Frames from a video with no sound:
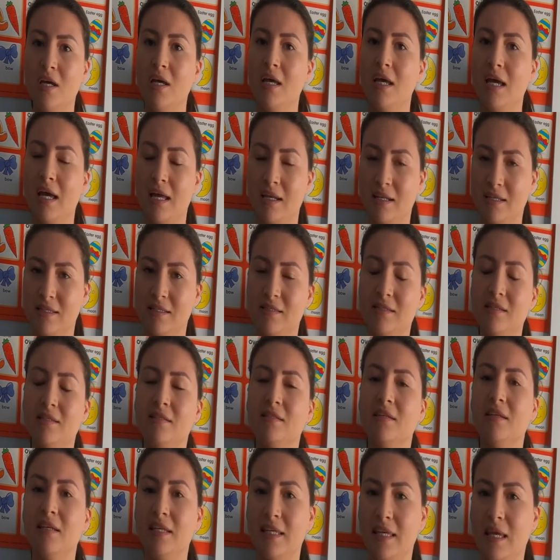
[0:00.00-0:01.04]
and
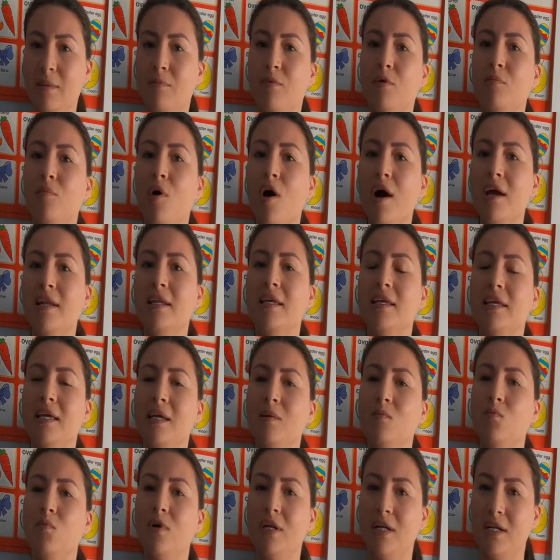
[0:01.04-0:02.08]
consistently keep reminding him
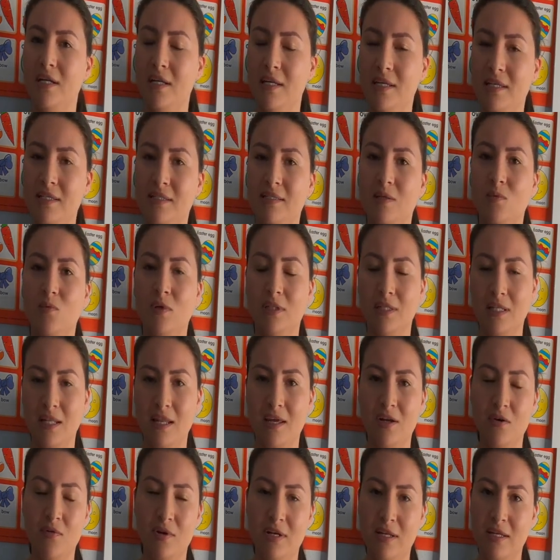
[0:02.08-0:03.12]
what it is and what
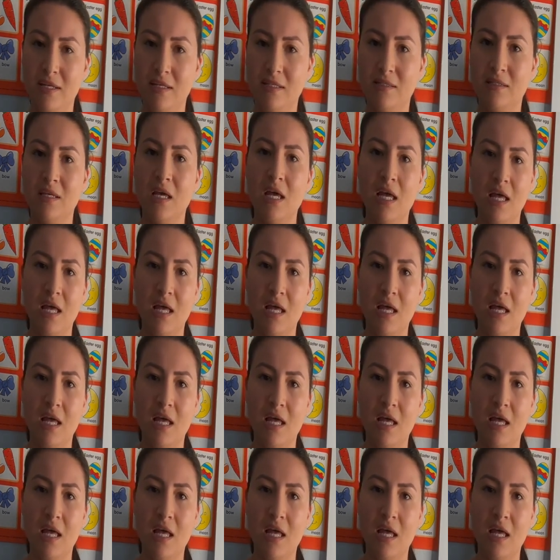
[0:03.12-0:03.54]
letter it is,